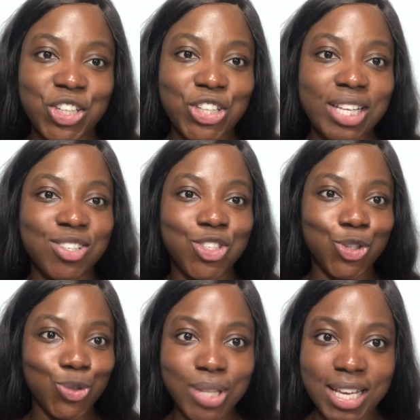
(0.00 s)
let's
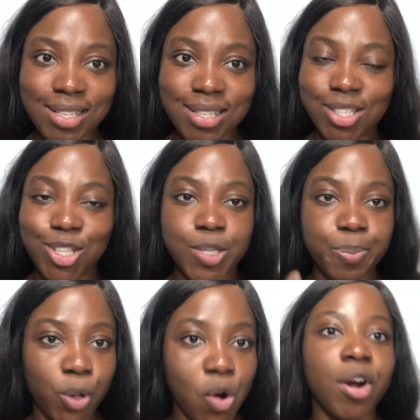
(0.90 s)
do this, let's
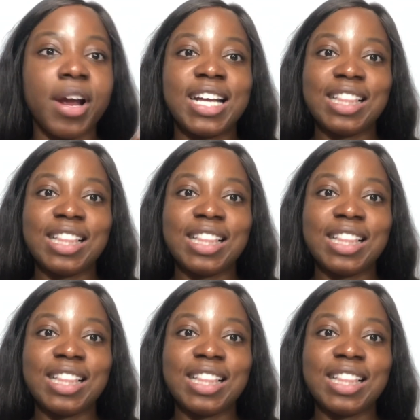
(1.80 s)
explore it,